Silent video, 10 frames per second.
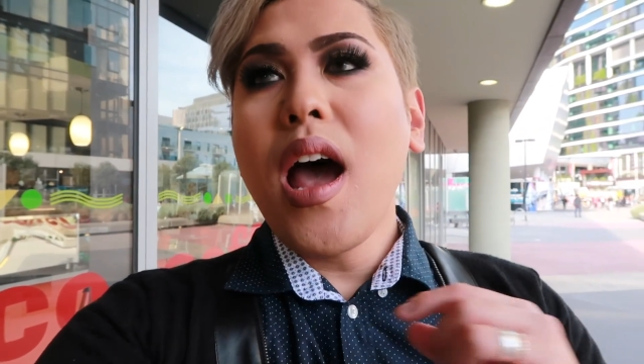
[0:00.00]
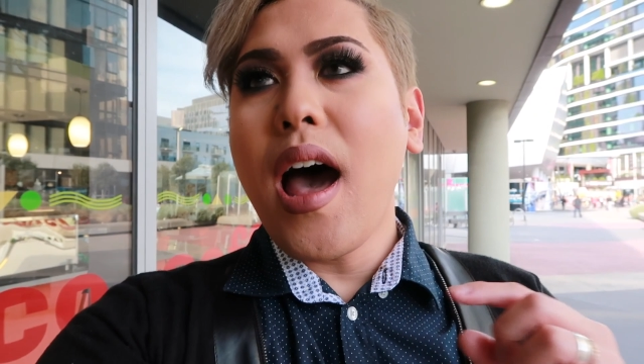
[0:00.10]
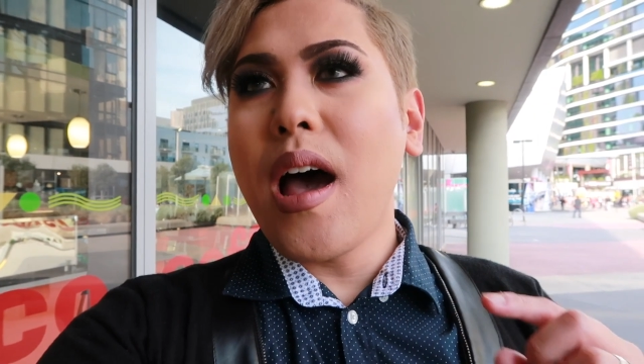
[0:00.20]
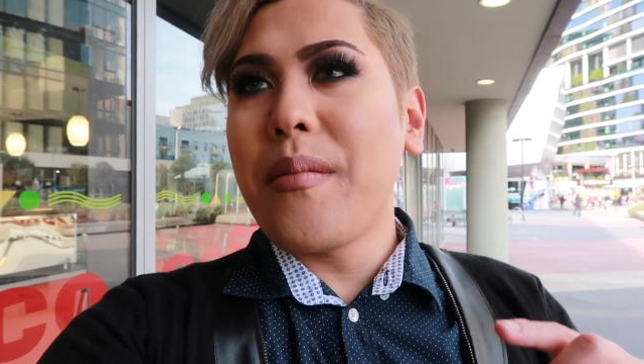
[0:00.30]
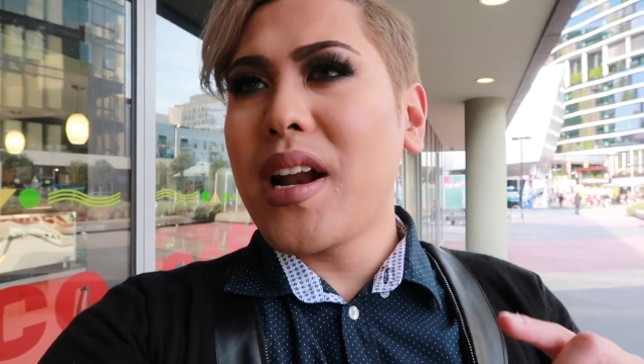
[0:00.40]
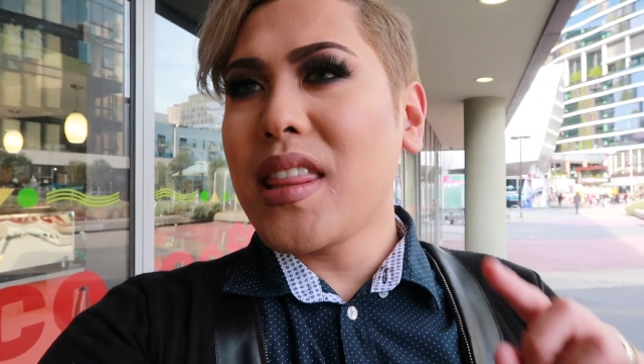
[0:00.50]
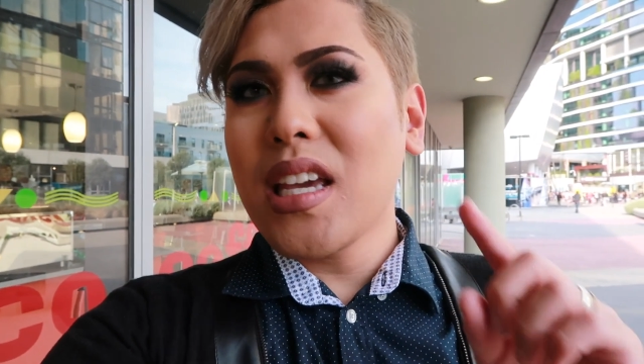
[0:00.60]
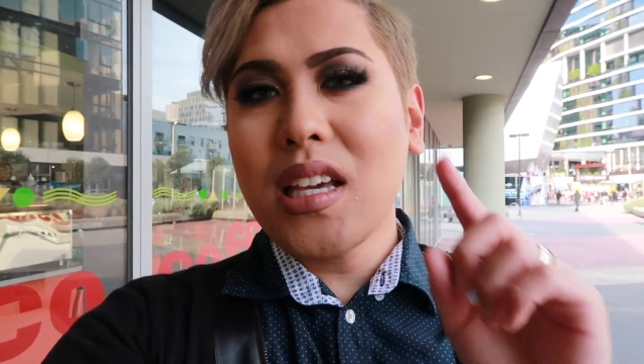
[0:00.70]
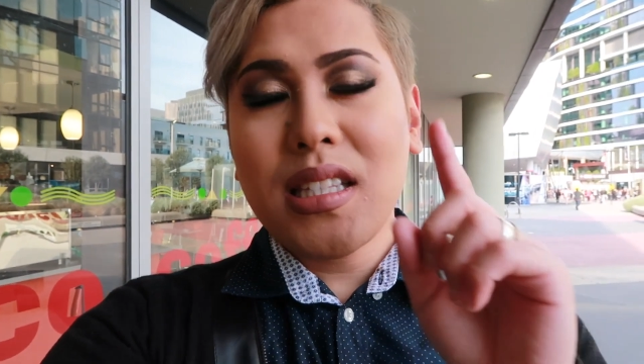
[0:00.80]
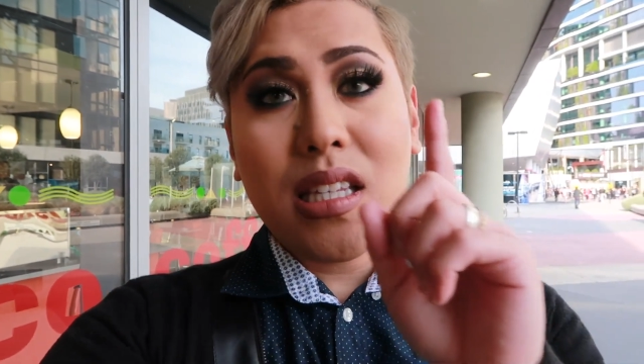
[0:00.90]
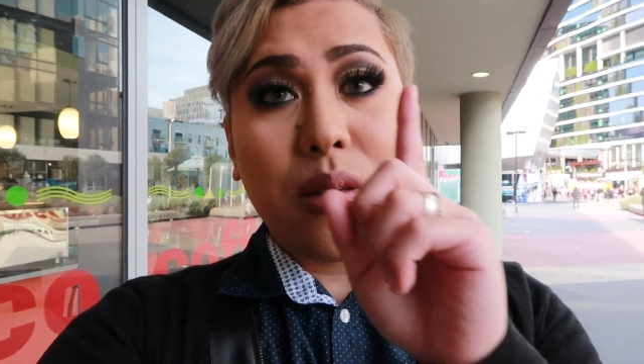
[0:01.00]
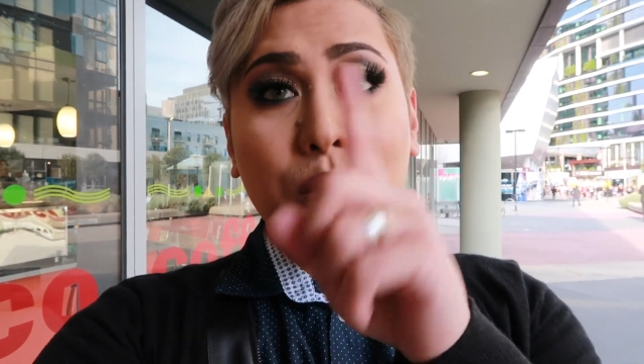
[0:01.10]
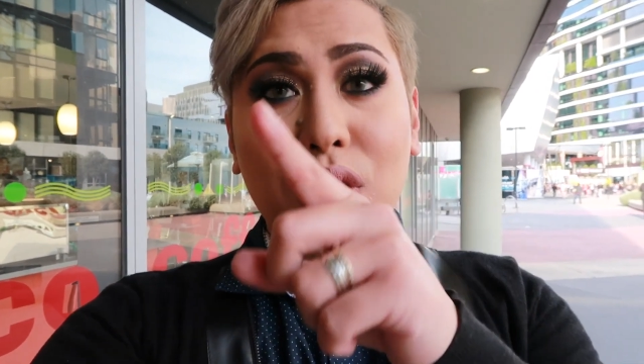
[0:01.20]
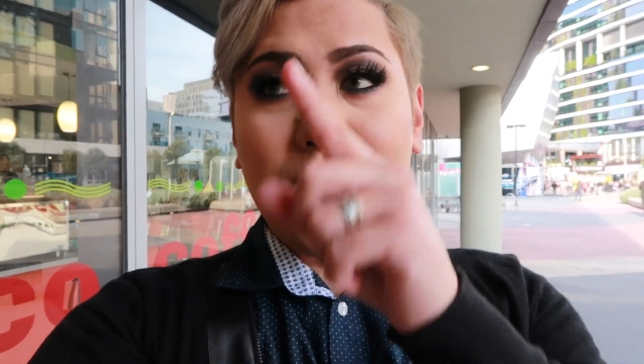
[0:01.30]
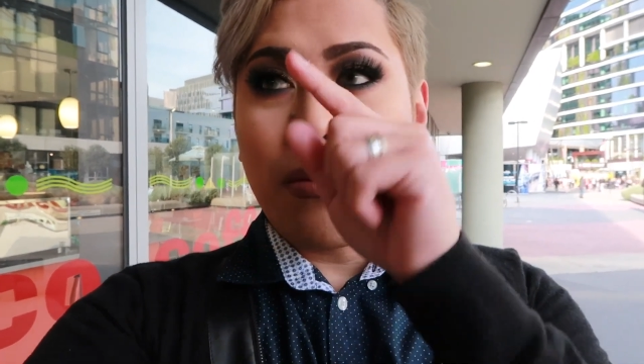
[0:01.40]
And I think you can see the
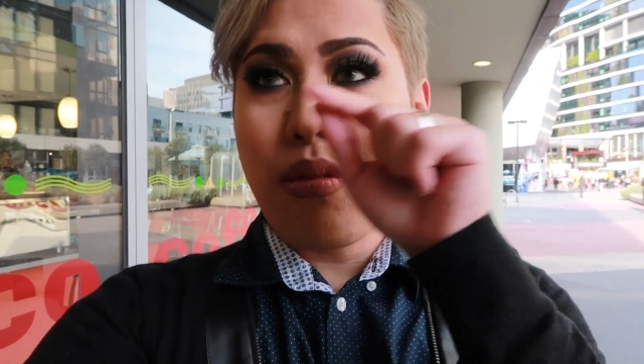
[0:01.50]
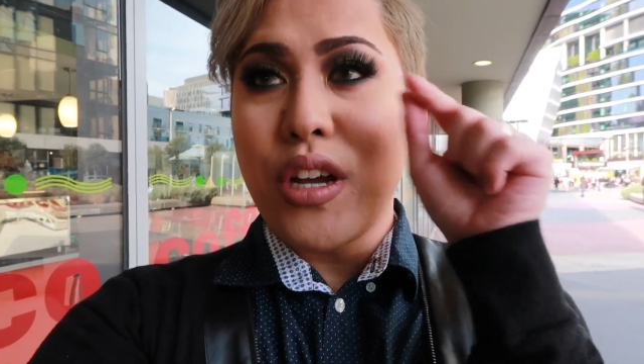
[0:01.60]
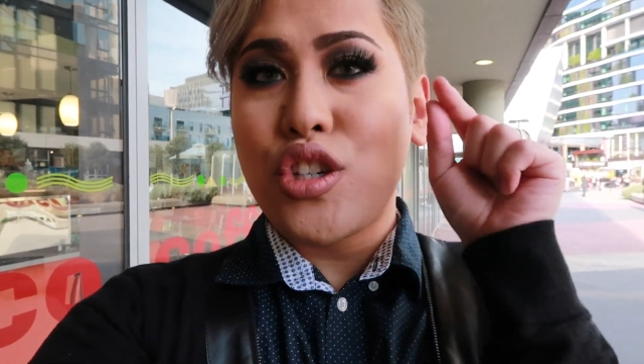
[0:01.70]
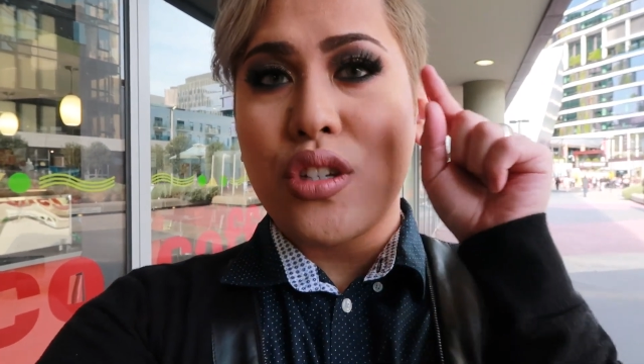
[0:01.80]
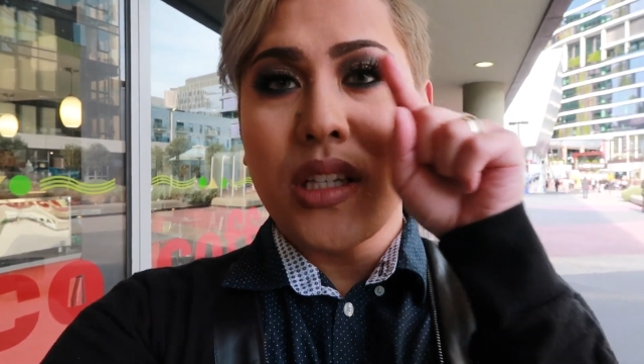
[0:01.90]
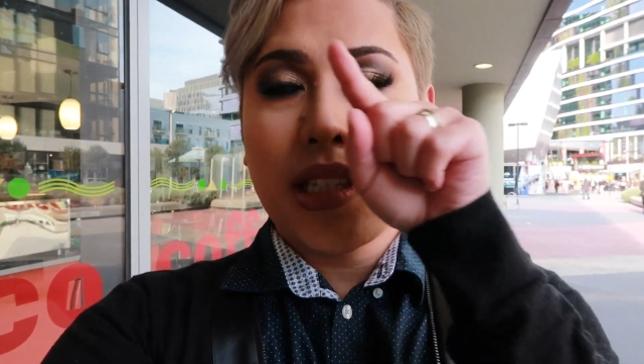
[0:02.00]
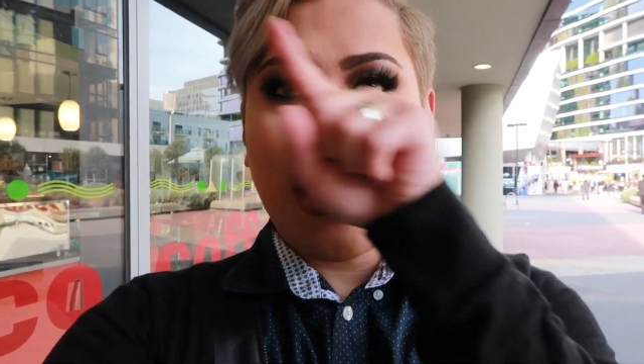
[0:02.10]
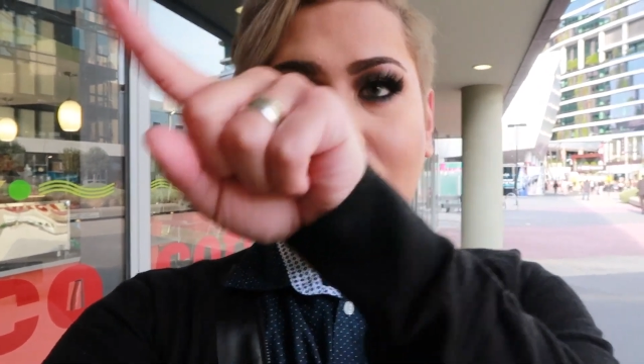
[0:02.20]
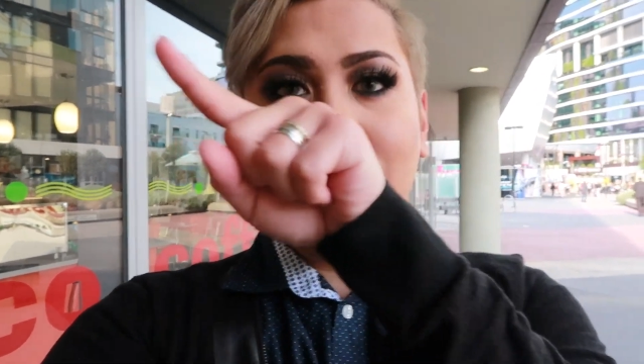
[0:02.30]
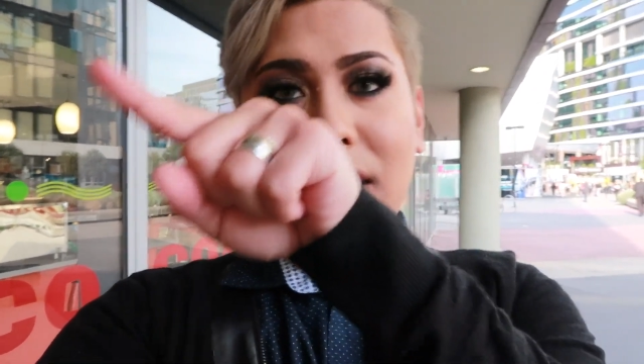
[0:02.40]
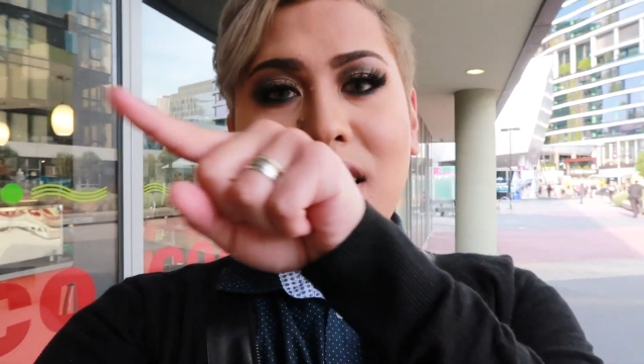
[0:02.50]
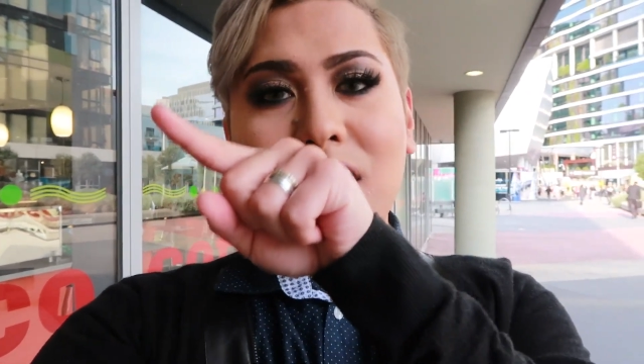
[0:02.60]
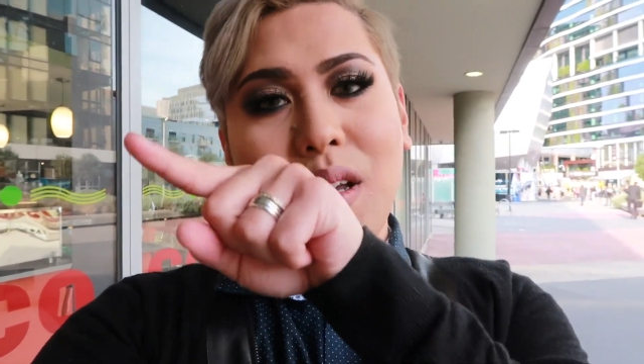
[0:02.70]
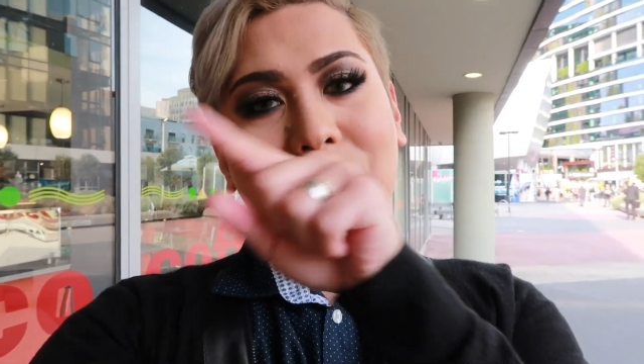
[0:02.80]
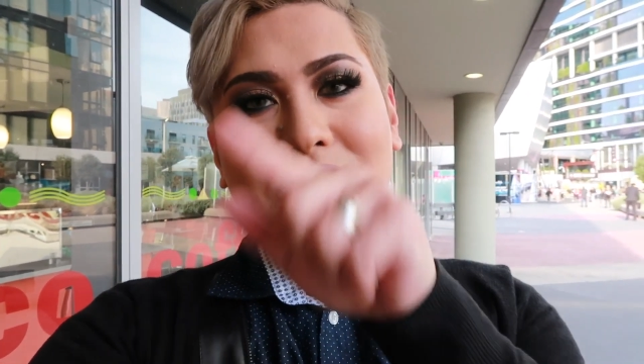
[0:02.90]
Baltic Bridge just that way,
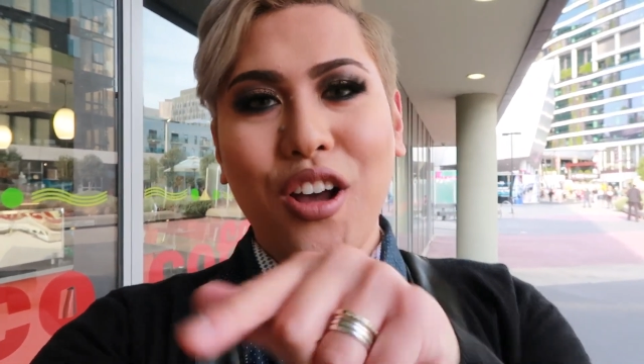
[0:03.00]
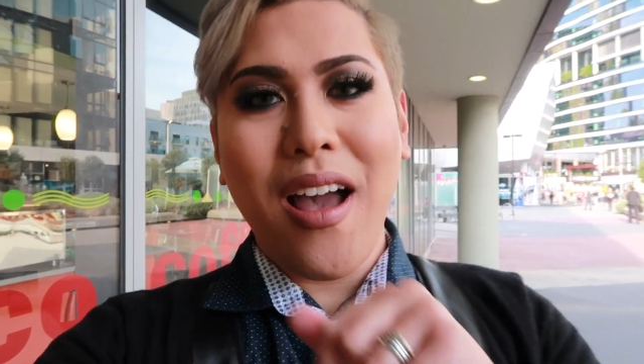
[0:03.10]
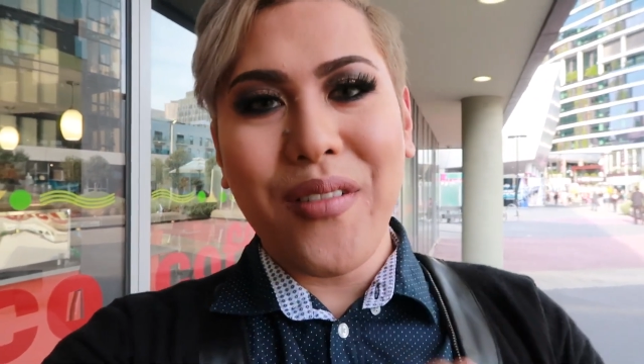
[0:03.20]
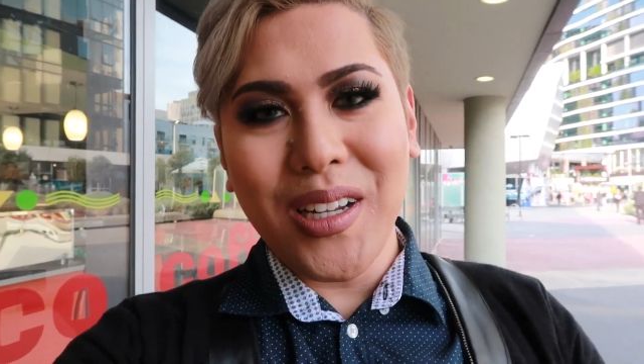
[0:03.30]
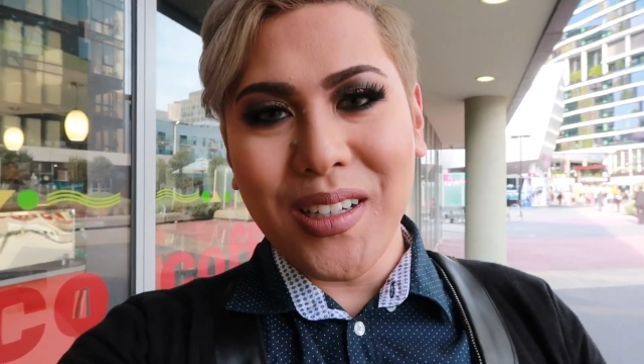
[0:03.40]
so let's go have a